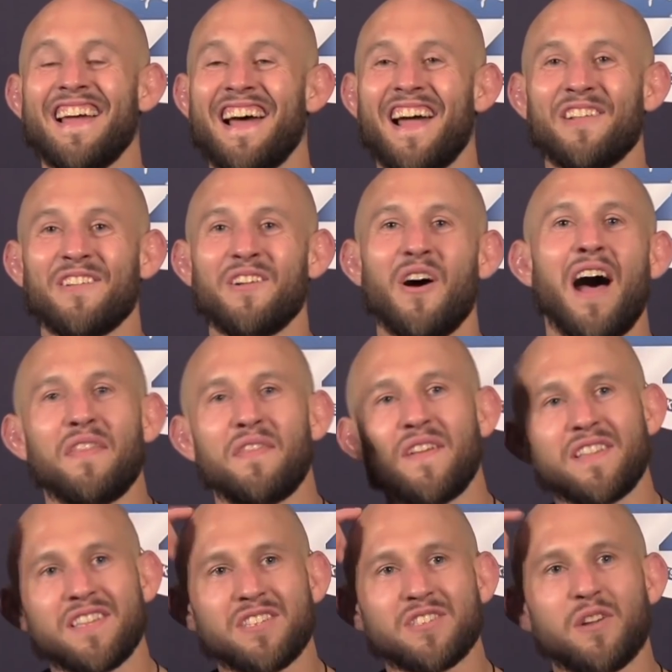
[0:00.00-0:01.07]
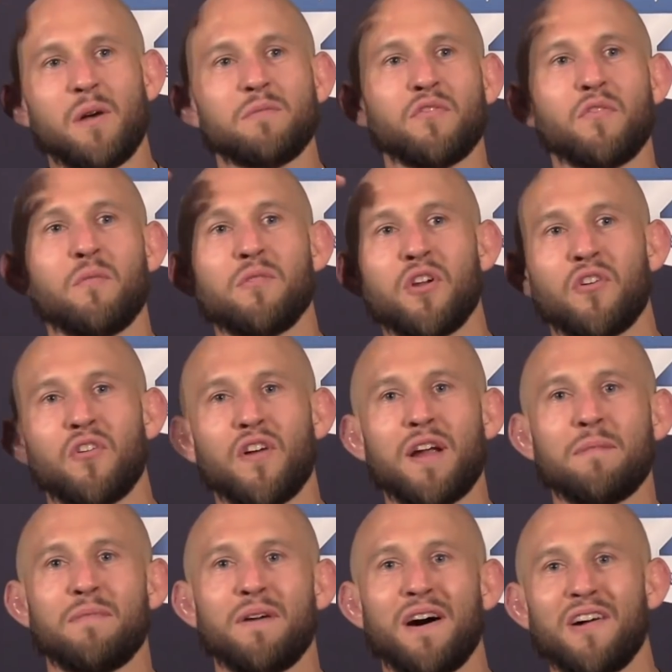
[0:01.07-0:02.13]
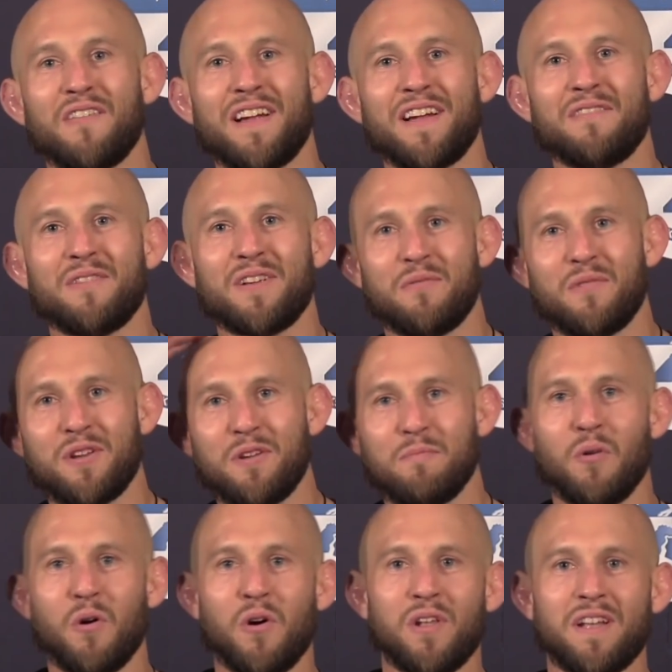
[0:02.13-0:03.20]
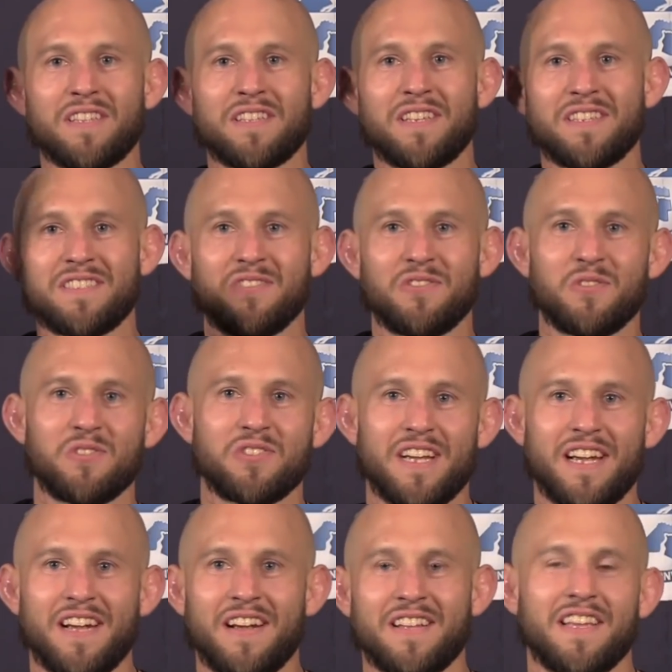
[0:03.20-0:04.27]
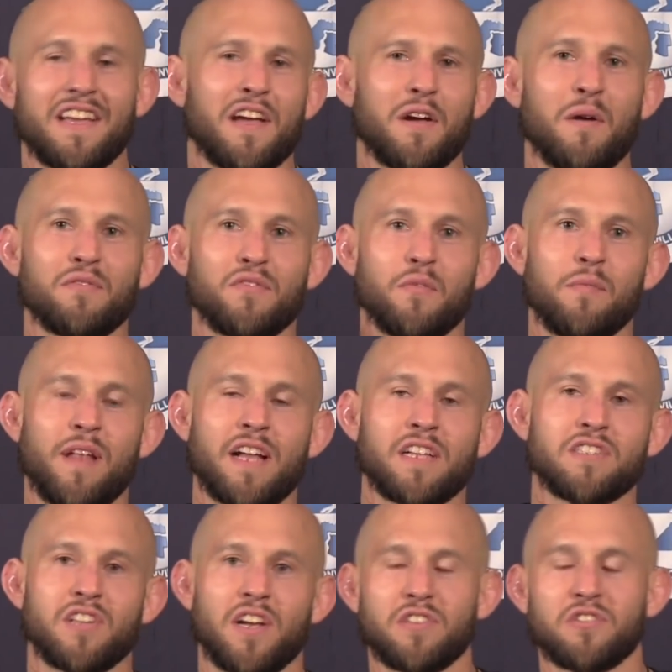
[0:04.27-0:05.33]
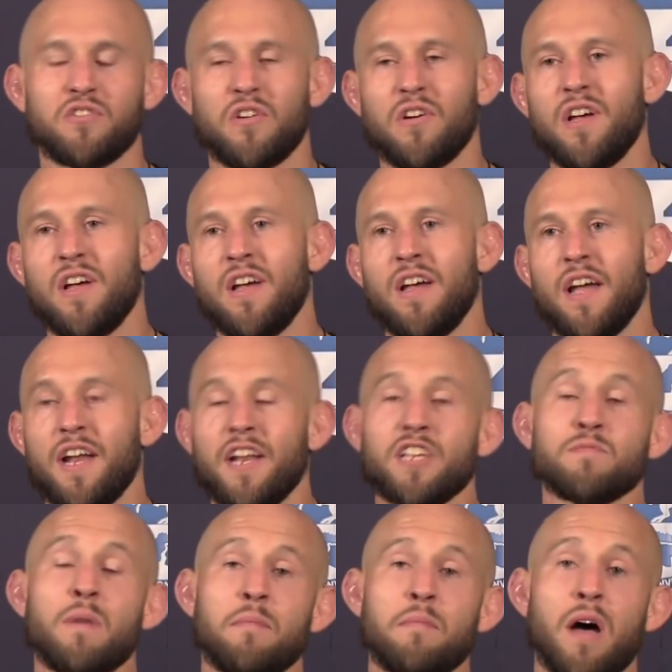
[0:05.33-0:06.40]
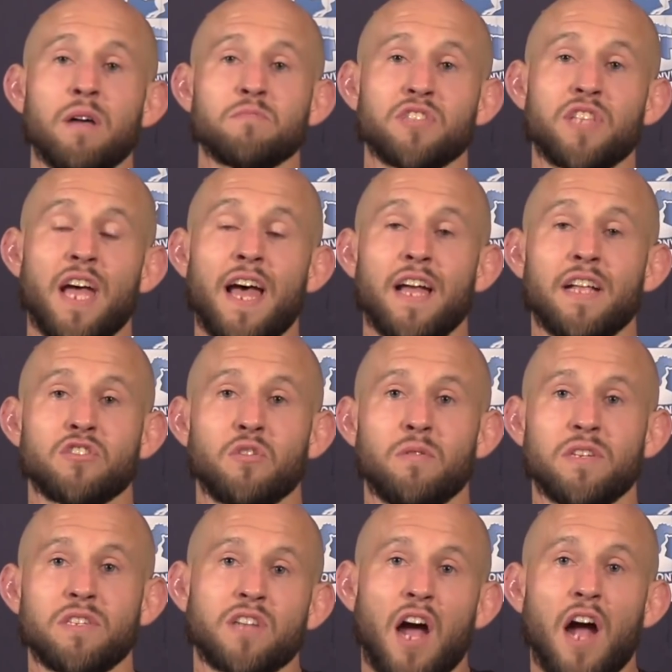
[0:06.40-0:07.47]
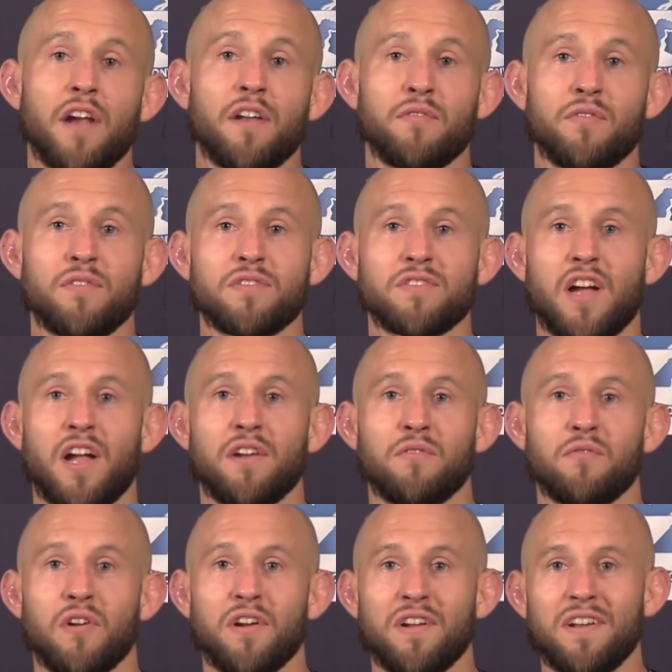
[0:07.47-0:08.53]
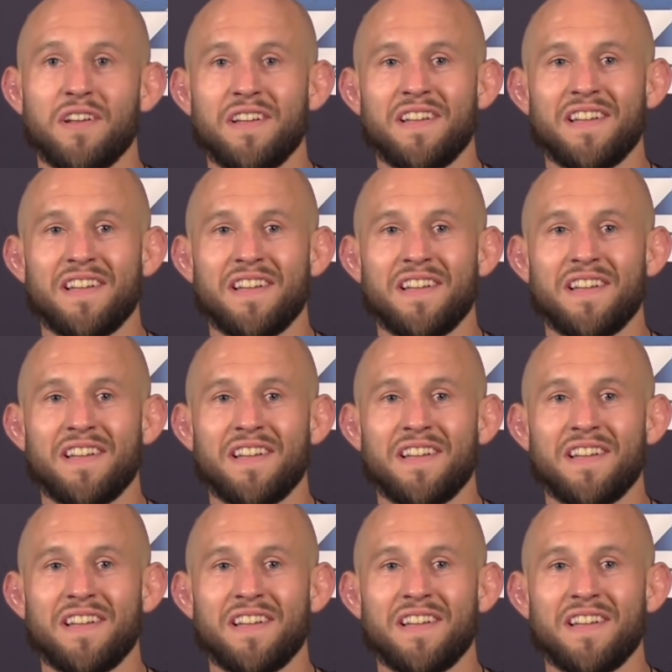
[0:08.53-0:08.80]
yeah, I don't know. I think this comes from your grandpa, right? When you when you're bald like this, you lose your hair. I think it comes from that side. So it is my mom's dad. So he's kind of he's kind of right.